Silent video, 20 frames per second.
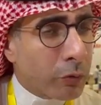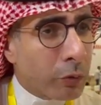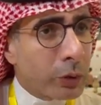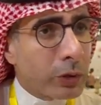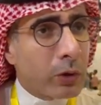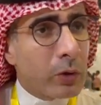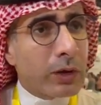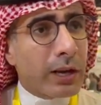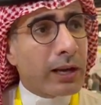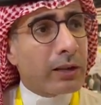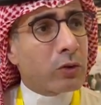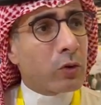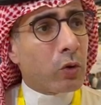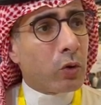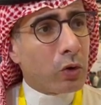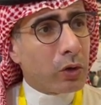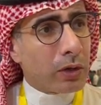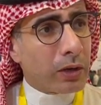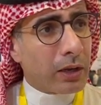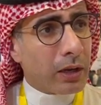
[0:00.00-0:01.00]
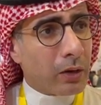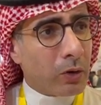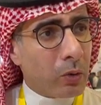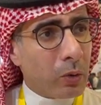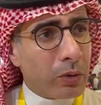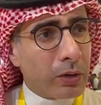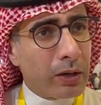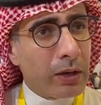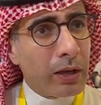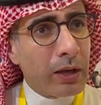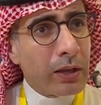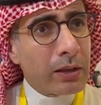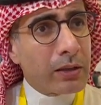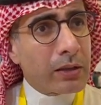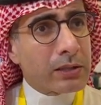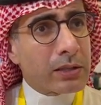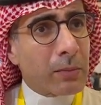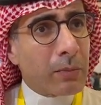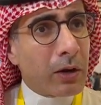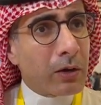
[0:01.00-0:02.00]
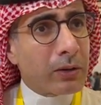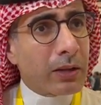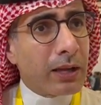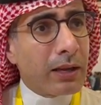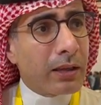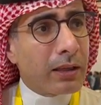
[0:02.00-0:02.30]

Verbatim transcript: If we look at oil alone, there's about